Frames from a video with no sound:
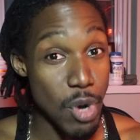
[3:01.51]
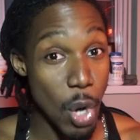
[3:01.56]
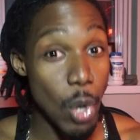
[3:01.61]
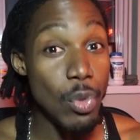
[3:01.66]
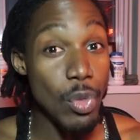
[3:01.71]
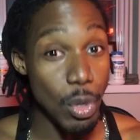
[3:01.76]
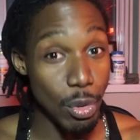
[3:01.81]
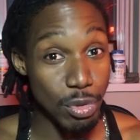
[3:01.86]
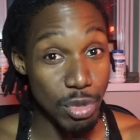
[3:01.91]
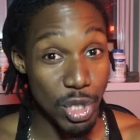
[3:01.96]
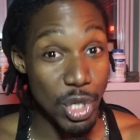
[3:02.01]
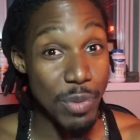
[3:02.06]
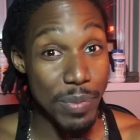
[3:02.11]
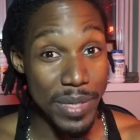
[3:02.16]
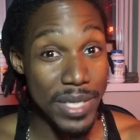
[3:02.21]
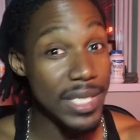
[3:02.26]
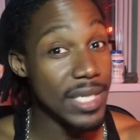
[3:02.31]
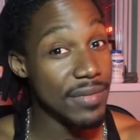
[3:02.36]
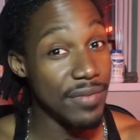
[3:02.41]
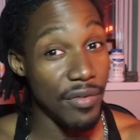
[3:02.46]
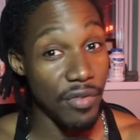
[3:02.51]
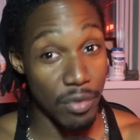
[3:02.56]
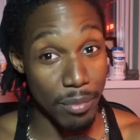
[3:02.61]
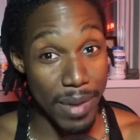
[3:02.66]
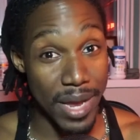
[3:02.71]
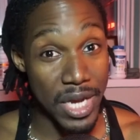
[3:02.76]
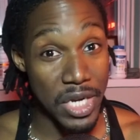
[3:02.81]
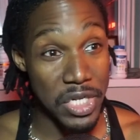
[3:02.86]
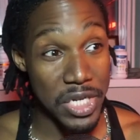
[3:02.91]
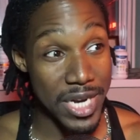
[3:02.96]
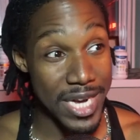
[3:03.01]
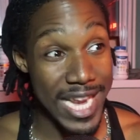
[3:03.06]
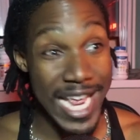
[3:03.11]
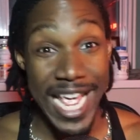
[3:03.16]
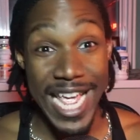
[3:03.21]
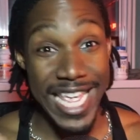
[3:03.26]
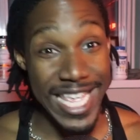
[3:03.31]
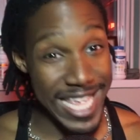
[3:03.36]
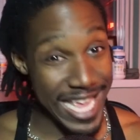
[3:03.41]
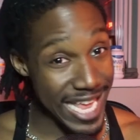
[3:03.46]
know those two pieces of information,
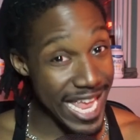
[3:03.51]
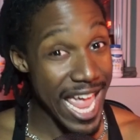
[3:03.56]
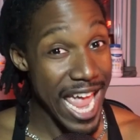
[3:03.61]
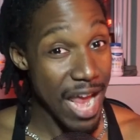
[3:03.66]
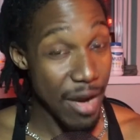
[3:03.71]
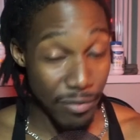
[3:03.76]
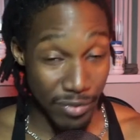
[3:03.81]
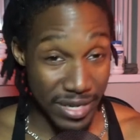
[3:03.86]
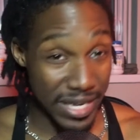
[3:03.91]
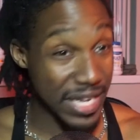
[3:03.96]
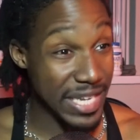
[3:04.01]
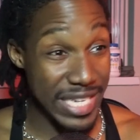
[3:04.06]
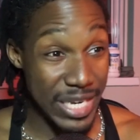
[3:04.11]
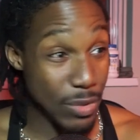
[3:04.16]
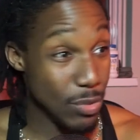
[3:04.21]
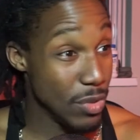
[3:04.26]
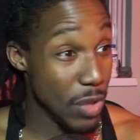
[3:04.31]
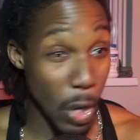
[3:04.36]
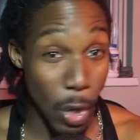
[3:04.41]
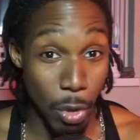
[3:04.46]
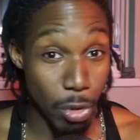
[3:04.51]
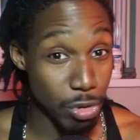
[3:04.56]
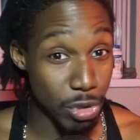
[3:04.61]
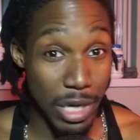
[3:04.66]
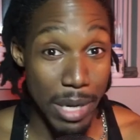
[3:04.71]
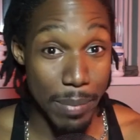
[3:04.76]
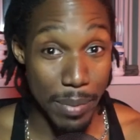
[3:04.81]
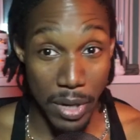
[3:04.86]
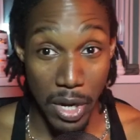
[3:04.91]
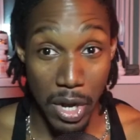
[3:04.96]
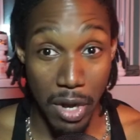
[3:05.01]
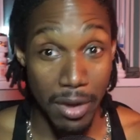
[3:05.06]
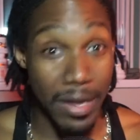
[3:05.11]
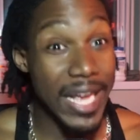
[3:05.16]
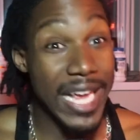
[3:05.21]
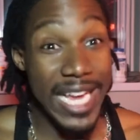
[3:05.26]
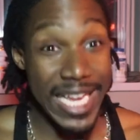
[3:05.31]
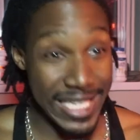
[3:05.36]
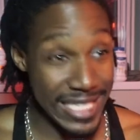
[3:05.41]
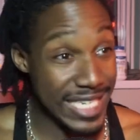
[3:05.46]
you can't really do the whole trip at all.
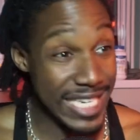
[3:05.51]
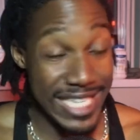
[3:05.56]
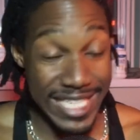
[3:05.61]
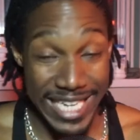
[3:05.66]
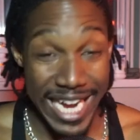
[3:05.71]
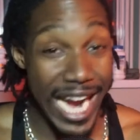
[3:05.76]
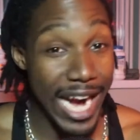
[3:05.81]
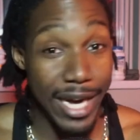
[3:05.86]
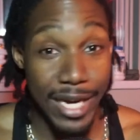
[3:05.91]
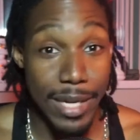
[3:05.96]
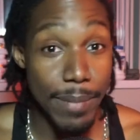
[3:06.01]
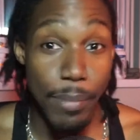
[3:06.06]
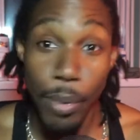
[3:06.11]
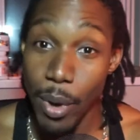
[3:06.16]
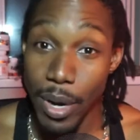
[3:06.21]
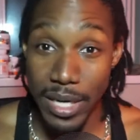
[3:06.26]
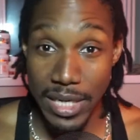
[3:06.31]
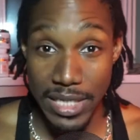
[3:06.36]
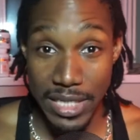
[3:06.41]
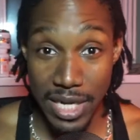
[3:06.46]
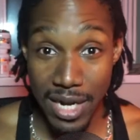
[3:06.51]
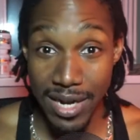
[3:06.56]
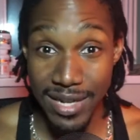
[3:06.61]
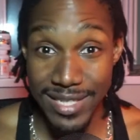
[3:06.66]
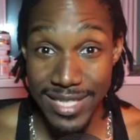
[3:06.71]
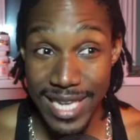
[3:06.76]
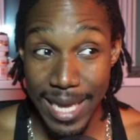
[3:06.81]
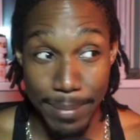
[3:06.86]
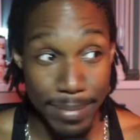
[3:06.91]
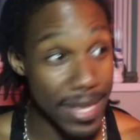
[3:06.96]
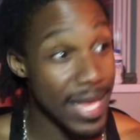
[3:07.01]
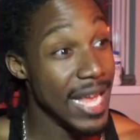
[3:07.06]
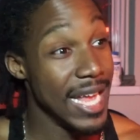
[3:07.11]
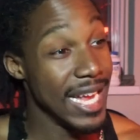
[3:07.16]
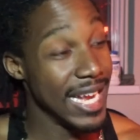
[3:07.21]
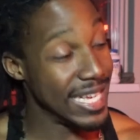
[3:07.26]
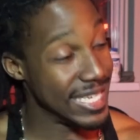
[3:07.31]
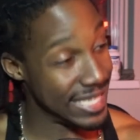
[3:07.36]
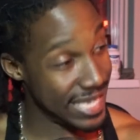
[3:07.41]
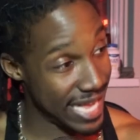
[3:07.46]
It's an entirely pointless concept
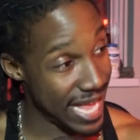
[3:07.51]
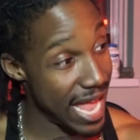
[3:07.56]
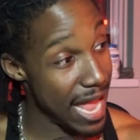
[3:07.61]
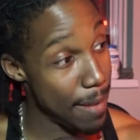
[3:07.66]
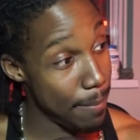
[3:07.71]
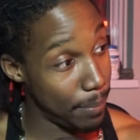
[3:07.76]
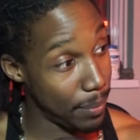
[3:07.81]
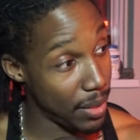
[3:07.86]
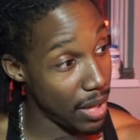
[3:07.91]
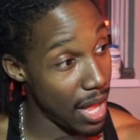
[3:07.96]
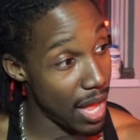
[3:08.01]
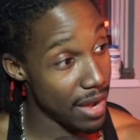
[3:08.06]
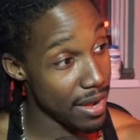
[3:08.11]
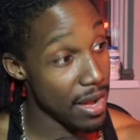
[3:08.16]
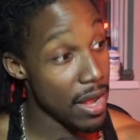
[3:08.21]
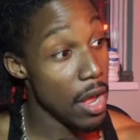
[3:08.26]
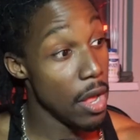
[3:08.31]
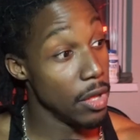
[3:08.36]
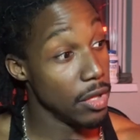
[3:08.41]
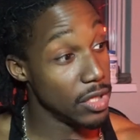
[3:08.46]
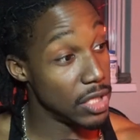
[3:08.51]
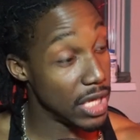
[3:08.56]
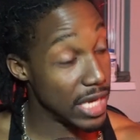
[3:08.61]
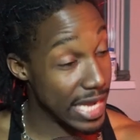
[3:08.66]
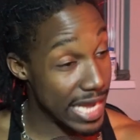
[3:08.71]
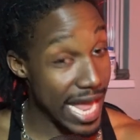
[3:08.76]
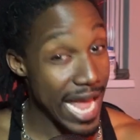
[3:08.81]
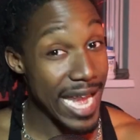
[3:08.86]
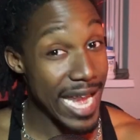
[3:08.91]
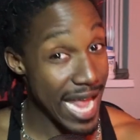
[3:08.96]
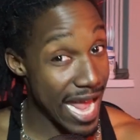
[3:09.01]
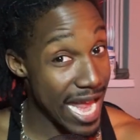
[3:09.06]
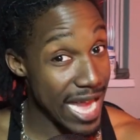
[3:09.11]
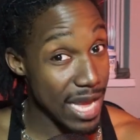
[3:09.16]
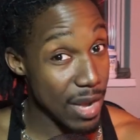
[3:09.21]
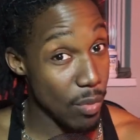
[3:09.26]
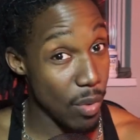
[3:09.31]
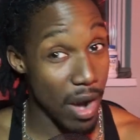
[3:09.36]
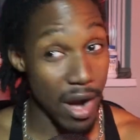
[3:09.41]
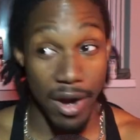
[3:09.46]
because you can't plot to get
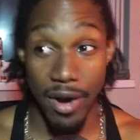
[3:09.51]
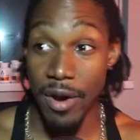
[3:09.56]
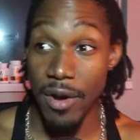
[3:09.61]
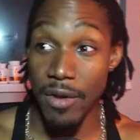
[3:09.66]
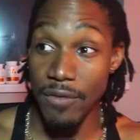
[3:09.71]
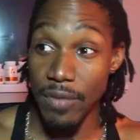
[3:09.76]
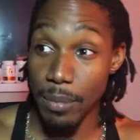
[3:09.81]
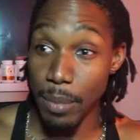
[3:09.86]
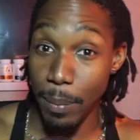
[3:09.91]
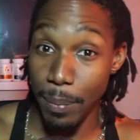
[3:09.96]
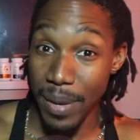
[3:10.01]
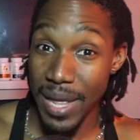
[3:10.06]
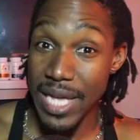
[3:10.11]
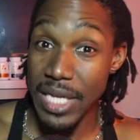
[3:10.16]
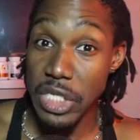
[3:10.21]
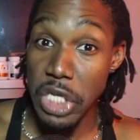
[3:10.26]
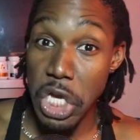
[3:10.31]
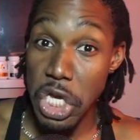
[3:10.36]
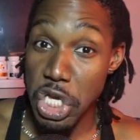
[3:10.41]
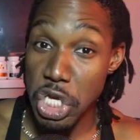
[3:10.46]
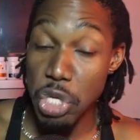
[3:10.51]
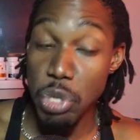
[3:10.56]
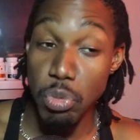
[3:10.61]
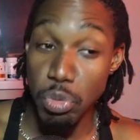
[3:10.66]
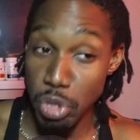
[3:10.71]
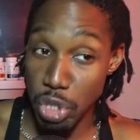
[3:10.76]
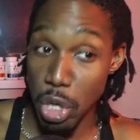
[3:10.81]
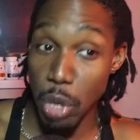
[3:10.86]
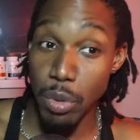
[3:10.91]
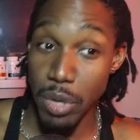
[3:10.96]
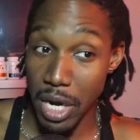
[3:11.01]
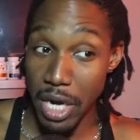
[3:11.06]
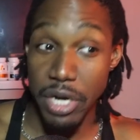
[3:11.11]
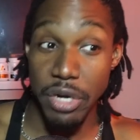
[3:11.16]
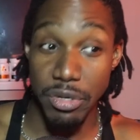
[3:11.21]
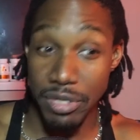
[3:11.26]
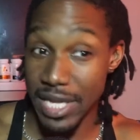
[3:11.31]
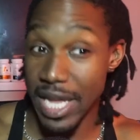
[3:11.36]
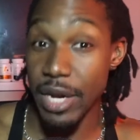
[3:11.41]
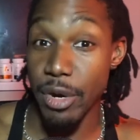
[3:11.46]
anywhere from a place you don't
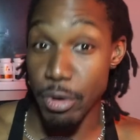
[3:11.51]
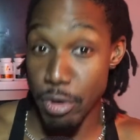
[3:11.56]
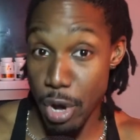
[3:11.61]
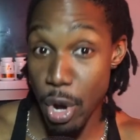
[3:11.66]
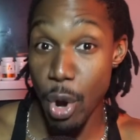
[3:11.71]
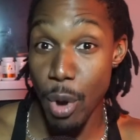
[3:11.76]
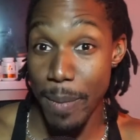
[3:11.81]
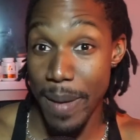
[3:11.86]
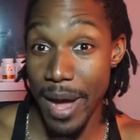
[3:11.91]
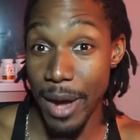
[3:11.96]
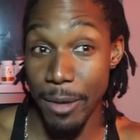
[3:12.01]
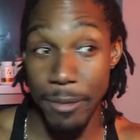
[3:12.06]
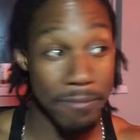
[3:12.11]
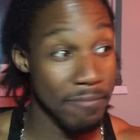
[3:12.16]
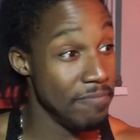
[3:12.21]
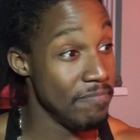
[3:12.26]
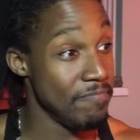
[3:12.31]
understand or know about.